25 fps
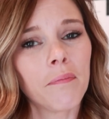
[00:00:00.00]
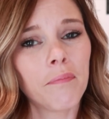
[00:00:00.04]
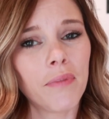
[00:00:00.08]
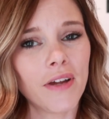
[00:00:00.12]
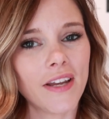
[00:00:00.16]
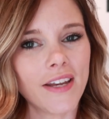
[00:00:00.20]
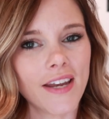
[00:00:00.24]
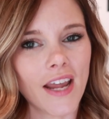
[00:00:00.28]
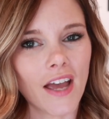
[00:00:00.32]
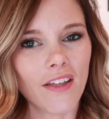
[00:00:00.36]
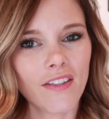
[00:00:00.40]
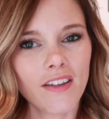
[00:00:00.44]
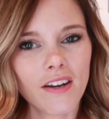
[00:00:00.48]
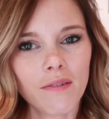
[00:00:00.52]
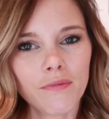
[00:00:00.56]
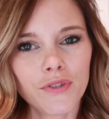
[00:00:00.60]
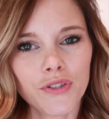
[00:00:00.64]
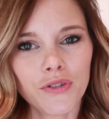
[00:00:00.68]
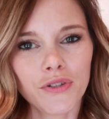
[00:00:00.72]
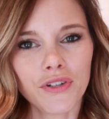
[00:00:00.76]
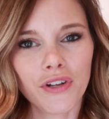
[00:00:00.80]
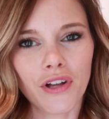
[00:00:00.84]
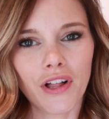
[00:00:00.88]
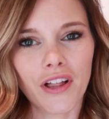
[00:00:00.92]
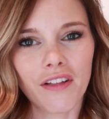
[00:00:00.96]
but now that I'm
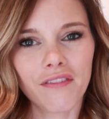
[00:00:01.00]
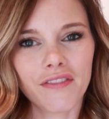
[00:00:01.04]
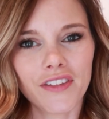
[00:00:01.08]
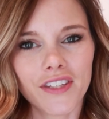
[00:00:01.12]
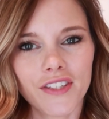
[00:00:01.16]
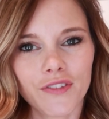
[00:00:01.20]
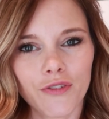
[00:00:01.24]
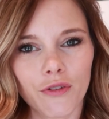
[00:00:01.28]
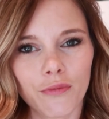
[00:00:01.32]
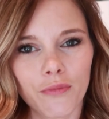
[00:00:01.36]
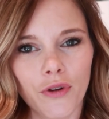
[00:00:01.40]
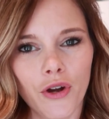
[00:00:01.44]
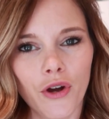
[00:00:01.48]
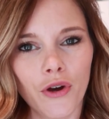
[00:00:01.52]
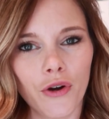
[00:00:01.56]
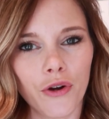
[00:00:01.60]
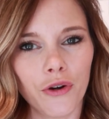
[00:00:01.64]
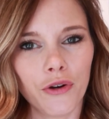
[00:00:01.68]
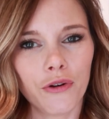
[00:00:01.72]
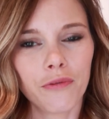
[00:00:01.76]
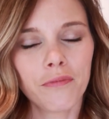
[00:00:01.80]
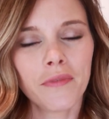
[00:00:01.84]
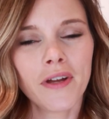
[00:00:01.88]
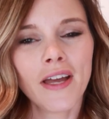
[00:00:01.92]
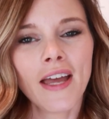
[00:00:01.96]
doing all of this from
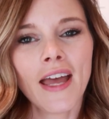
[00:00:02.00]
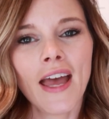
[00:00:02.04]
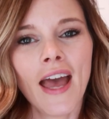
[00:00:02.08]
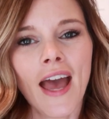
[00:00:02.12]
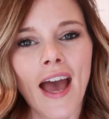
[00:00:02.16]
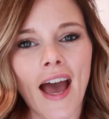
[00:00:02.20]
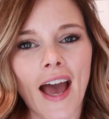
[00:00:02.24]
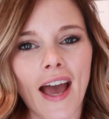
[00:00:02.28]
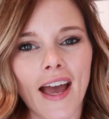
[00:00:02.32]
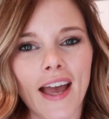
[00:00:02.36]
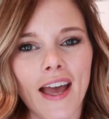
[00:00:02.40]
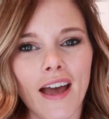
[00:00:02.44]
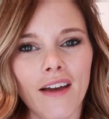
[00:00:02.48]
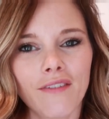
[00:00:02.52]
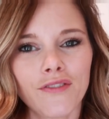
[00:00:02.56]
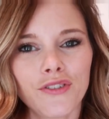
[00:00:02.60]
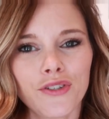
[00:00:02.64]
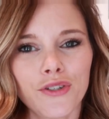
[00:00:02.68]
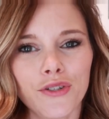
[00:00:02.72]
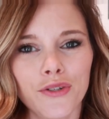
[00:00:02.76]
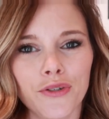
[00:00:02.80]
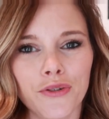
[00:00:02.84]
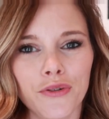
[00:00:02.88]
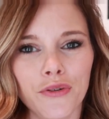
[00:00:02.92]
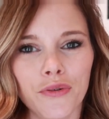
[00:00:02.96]
home, I
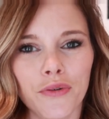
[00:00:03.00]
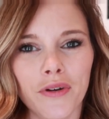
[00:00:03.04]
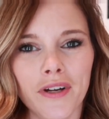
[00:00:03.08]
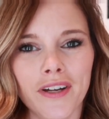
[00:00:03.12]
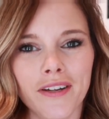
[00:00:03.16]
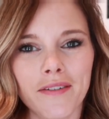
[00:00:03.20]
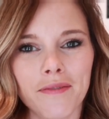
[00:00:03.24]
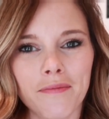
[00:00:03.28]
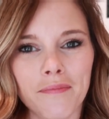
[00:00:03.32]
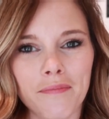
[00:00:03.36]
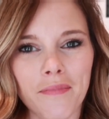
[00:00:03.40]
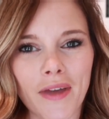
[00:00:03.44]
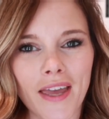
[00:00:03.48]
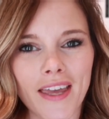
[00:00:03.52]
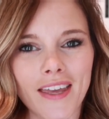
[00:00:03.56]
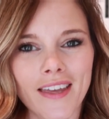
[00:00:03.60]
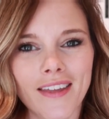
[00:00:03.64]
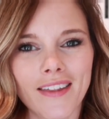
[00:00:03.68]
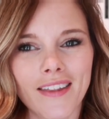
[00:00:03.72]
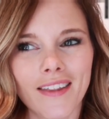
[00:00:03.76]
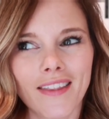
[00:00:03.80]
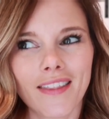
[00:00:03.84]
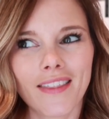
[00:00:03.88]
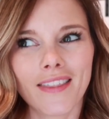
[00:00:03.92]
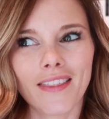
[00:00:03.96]
have to
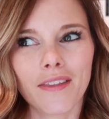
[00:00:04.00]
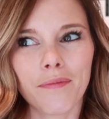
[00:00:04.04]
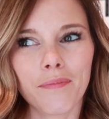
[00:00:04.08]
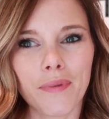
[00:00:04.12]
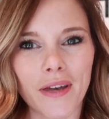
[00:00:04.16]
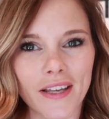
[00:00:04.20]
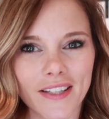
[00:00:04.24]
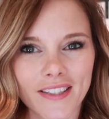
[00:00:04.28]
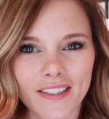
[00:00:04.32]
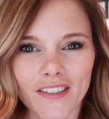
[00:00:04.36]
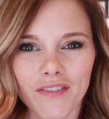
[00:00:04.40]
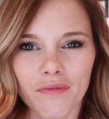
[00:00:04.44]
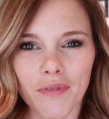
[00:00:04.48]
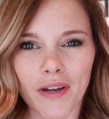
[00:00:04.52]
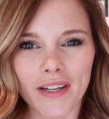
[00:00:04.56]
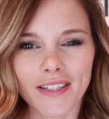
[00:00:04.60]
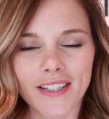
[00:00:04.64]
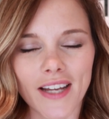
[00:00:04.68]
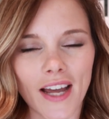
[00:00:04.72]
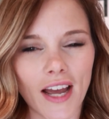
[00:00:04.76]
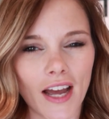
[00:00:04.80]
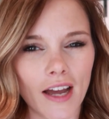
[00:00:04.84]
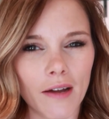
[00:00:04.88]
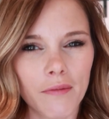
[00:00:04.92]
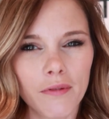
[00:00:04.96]
make the best of my
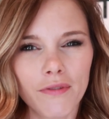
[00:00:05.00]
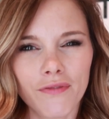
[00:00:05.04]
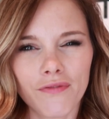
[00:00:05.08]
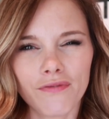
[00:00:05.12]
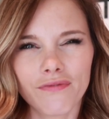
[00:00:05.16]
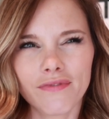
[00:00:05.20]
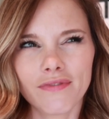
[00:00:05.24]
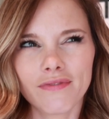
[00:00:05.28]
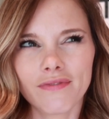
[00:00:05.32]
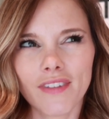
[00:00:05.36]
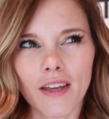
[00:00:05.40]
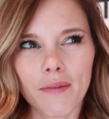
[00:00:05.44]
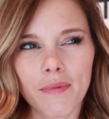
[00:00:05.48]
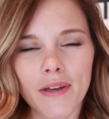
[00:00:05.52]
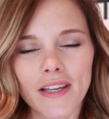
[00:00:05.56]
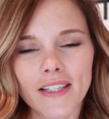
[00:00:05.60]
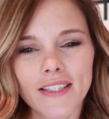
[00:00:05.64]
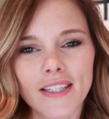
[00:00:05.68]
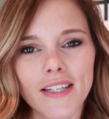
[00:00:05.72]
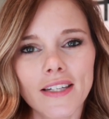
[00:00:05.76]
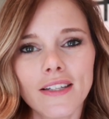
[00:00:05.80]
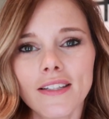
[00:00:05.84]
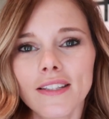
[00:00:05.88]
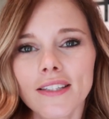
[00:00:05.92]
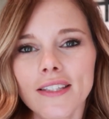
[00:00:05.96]
time, if that
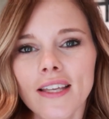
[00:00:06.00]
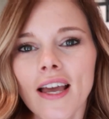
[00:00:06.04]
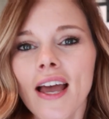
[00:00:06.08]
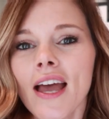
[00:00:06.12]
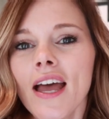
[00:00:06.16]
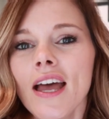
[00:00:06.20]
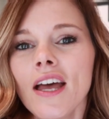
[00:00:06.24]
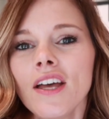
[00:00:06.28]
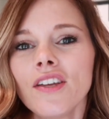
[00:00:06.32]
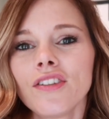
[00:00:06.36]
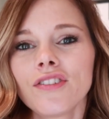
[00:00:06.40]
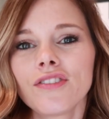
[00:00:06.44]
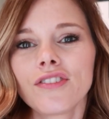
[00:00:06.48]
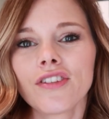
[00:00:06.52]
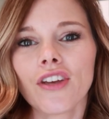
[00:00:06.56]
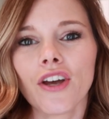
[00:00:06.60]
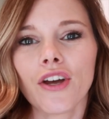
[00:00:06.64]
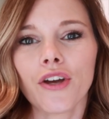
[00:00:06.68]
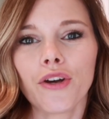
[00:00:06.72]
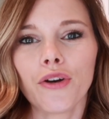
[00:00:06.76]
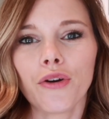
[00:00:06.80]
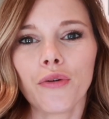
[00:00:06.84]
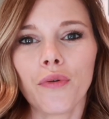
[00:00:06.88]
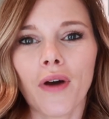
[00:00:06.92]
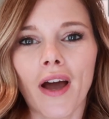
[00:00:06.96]
makes sense.
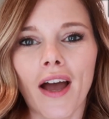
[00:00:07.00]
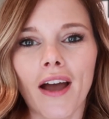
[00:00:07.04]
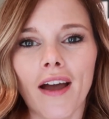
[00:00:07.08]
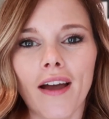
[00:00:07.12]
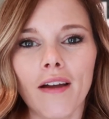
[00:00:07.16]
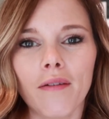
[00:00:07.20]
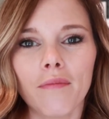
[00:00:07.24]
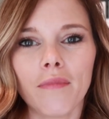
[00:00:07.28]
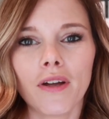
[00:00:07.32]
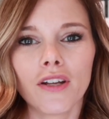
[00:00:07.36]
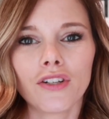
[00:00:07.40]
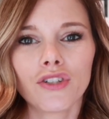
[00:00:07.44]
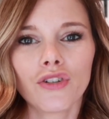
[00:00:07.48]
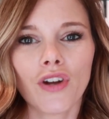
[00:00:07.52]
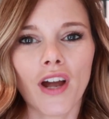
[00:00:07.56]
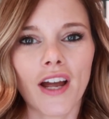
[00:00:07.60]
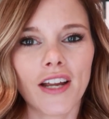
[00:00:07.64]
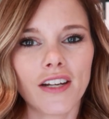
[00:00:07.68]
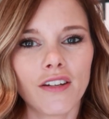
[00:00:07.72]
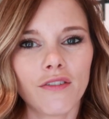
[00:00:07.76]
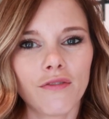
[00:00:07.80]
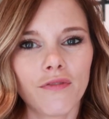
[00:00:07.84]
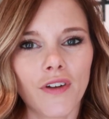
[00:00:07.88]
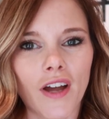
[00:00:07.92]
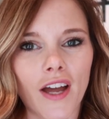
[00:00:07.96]
So I'm
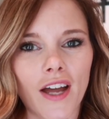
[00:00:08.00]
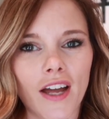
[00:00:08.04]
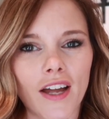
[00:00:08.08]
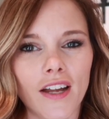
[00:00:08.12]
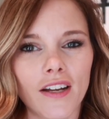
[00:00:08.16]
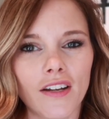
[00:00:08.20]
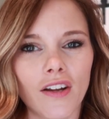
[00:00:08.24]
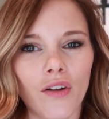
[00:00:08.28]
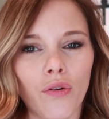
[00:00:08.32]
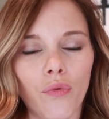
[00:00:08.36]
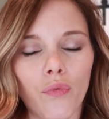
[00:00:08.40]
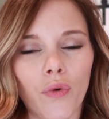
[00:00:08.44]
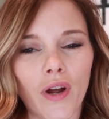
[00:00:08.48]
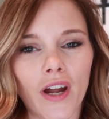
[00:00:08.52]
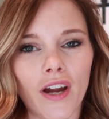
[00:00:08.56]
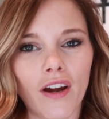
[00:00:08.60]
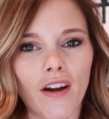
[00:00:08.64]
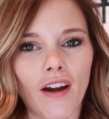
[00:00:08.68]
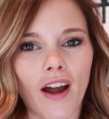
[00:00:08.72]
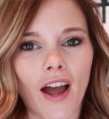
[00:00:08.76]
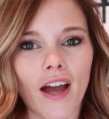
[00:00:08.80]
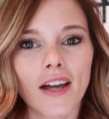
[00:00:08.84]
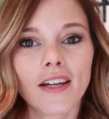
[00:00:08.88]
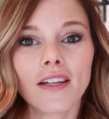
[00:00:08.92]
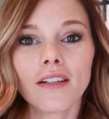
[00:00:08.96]
trying to find
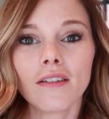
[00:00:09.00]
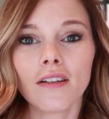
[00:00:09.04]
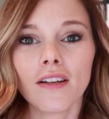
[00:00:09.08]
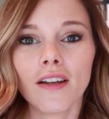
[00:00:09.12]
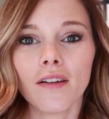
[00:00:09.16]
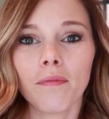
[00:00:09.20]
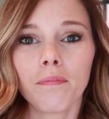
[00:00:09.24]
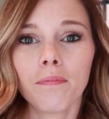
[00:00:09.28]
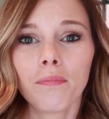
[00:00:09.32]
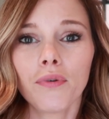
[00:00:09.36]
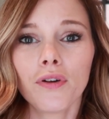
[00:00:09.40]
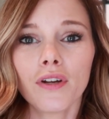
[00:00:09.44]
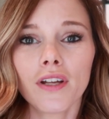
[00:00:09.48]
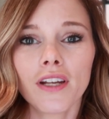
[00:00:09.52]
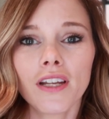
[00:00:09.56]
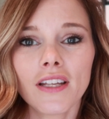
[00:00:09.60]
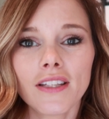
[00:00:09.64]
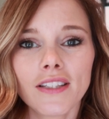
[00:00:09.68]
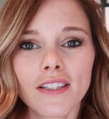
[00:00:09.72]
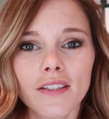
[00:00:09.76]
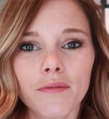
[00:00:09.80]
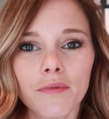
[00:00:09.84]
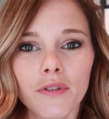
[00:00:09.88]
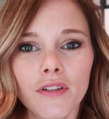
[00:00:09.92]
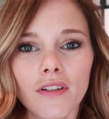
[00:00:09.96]
where I can put
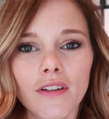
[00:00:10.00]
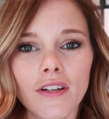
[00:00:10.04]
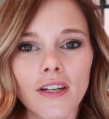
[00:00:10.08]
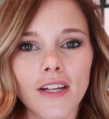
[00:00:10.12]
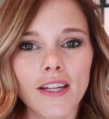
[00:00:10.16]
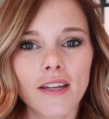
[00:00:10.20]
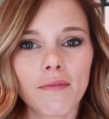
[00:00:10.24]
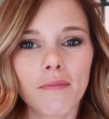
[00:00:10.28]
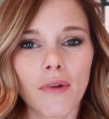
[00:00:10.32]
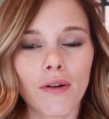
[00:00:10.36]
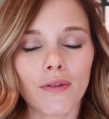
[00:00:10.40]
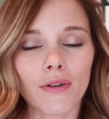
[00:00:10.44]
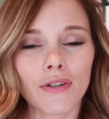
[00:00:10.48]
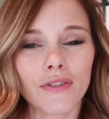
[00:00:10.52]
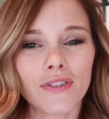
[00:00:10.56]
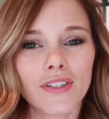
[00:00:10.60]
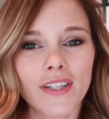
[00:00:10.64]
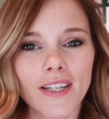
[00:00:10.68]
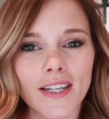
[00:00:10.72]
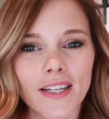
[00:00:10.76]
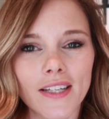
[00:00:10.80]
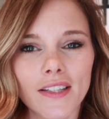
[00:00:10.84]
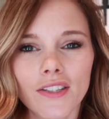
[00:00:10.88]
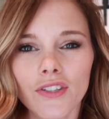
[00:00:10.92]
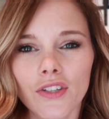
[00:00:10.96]
in some cleaning in my
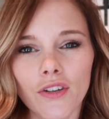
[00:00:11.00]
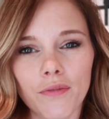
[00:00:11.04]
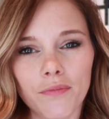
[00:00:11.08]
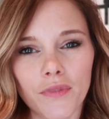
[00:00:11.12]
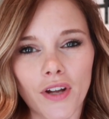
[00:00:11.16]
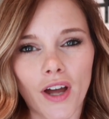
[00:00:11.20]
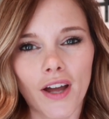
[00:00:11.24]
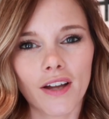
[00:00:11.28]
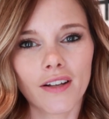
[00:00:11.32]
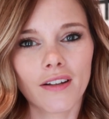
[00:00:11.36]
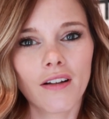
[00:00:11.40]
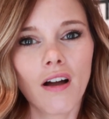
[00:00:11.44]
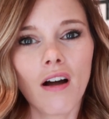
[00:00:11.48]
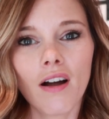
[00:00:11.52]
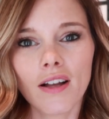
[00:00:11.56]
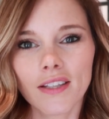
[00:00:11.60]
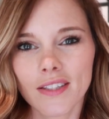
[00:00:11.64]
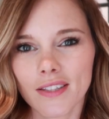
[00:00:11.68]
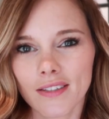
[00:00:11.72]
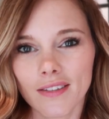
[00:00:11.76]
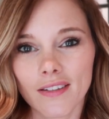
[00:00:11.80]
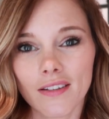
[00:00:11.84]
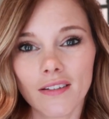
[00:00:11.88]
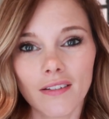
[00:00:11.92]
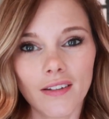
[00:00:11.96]
routine so I'm not
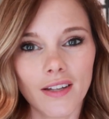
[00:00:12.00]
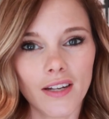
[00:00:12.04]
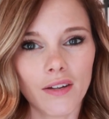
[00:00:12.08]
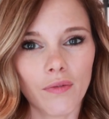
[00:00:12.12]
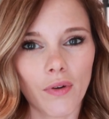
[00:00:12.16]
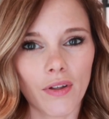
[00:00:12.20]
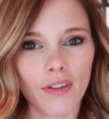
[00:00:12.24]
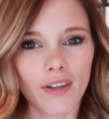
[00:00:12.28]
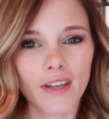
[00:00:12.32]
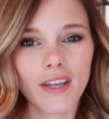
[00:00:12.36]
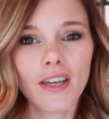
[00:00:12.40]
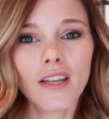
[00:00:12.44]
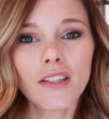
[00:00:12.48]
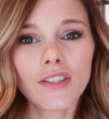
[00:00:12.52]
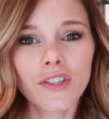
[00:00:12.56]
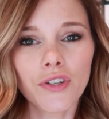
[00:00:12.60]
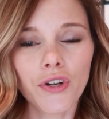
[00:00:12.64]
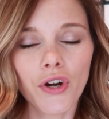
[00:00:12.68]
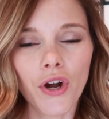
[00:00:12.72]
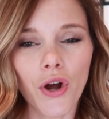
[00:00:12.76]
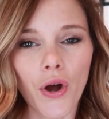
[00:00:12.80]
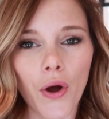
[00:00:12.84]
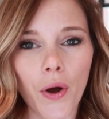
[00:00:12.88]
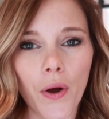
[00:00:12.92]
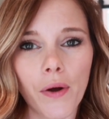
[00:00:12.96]
constantly cleaning while the kids
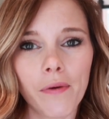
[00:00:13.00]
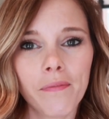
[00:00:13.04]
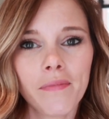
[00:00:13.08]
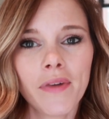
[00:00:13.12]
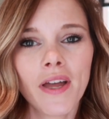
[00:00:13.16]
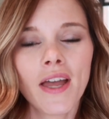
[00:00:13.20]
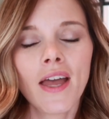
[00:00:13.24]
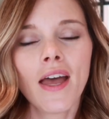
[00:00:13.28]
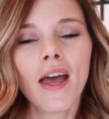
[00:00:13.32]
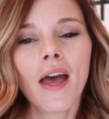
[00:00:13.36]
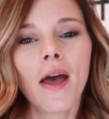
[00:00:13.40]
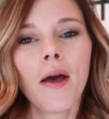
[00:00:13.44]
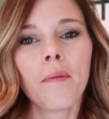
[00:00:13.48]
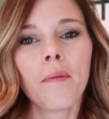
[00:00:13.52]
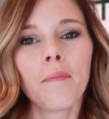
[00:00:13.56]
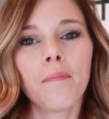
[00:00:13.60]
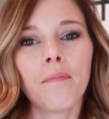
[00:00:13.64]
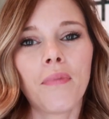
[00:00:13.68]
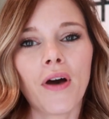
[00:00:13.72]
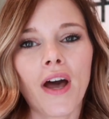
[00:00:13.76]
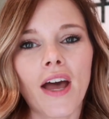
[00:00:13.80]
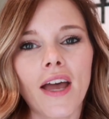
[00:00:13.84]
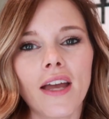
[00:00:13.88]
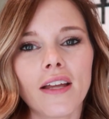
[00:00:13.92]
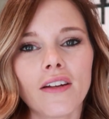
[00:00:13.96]
are home,
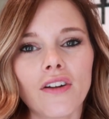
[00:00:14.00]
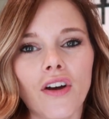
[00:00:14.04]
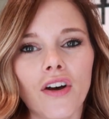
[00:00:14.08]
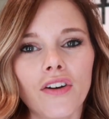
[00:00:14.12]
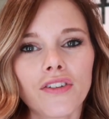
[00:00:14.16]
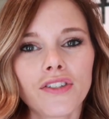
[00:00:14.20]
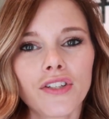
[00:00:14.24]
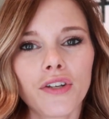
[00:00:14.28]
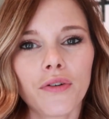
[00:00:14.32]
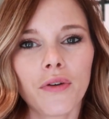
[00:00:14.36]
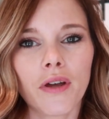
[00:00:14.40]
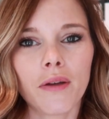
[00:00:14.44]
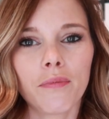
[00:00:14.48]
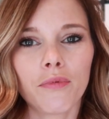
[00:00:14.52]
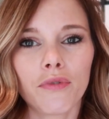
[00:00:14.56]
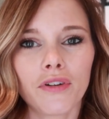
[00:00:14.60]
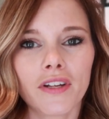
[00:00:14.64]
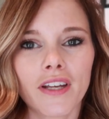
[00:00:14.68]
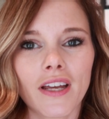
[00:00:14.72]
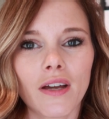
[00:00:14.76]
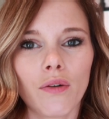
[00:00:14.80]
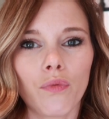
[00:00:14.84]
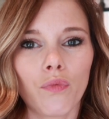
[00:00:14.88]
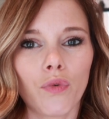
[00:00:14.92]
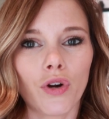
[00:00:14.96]
but also able
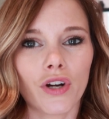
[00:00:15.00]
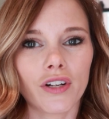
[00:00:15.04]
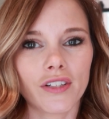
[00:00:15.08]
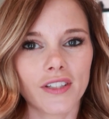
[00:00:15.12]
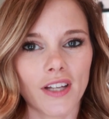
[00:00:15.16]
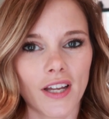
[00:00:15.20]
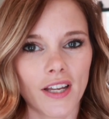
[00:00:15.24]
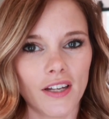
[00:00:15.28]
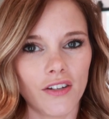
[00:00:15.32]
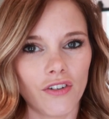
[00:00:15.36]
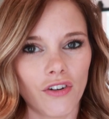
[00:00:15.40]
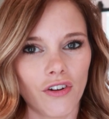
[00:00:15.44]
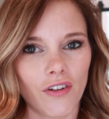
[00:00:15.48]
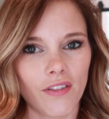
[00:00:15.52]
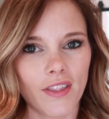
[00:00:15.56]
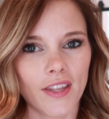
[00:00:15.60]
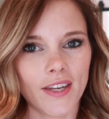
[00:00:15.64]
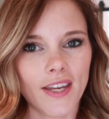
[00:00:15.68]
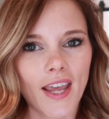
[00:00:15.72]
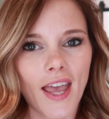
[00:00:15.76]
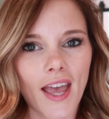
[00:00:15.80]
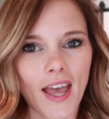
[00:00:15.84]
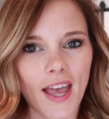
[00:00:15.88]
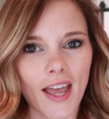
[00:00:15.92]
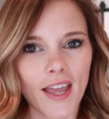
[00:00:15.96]
to get work done during
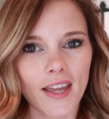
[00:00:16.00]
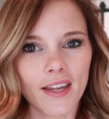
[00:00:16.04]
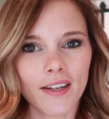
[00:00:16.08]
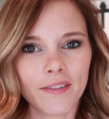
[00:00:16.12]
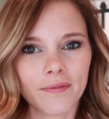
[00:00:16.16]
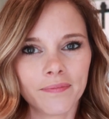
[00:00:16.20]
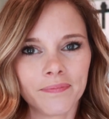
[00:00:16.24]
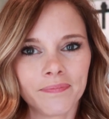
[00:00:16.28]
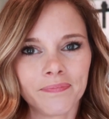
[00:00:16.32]
the day.